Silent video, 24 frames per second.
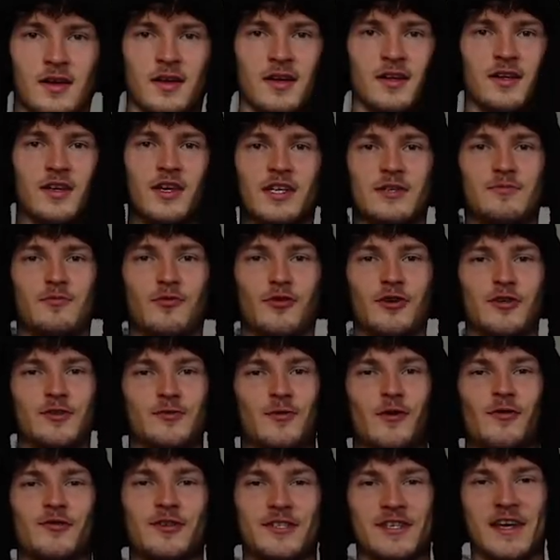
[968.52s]
Yes boys,
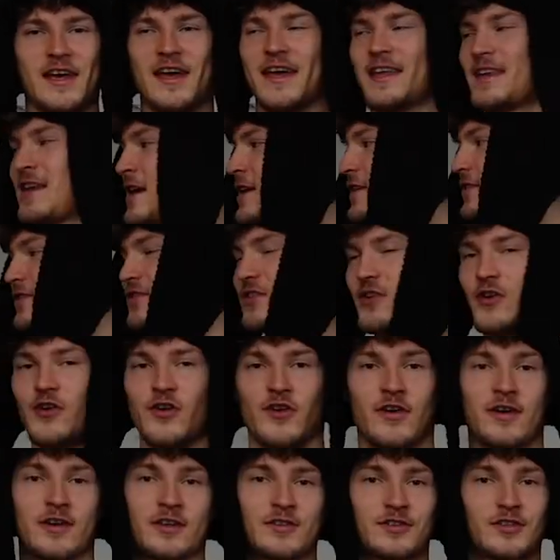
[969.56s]
what we're saying.
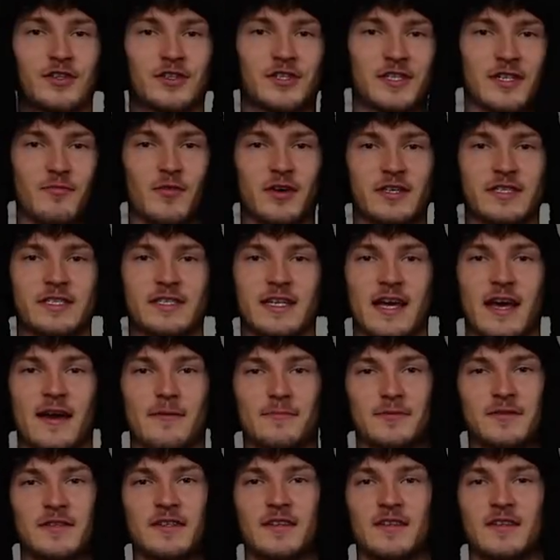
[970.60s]
So just did my
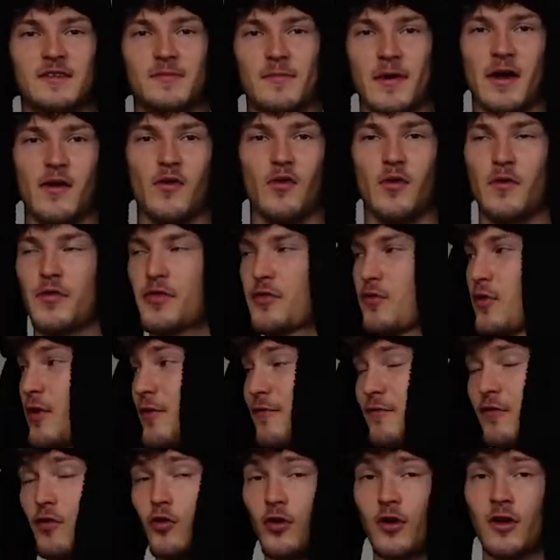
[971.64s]
steps. It's about 3 or
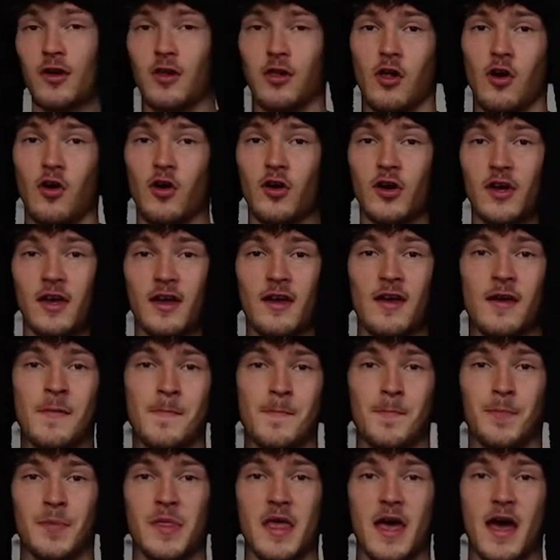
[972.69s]
4 o'clock
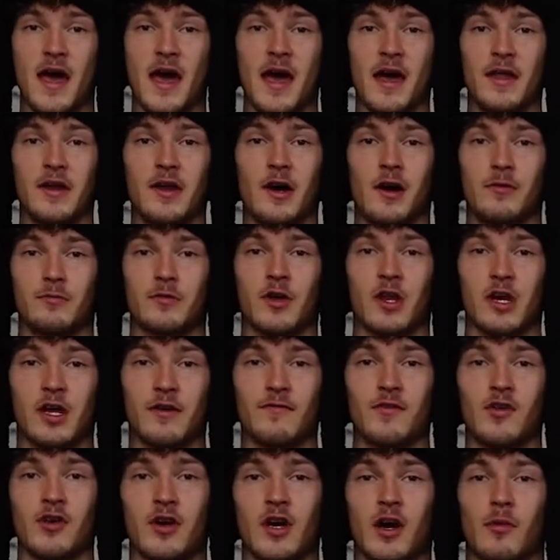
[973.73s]
and I'm going to give
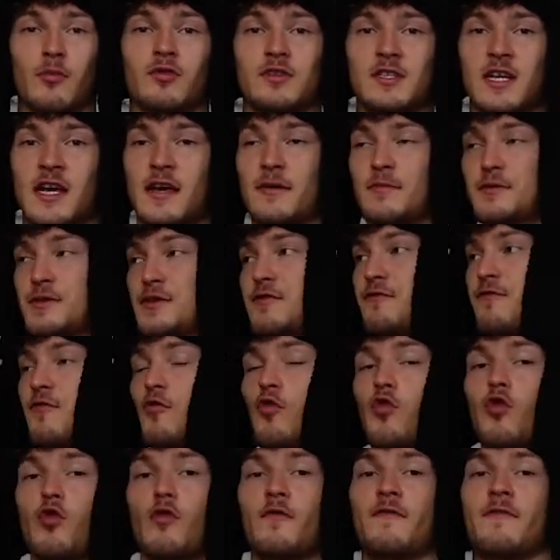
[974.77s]
you a couple tips
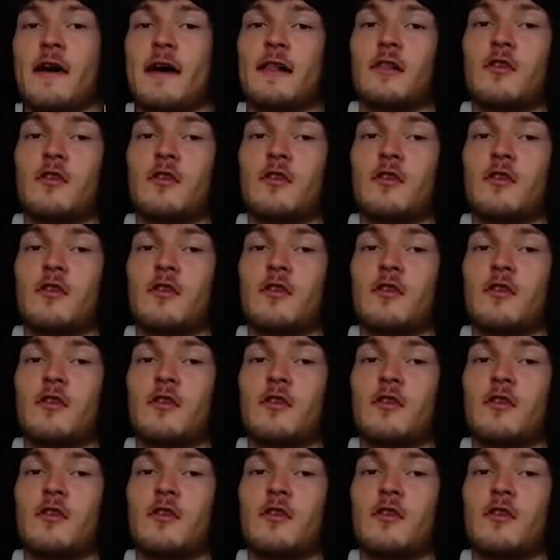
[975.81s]
for fat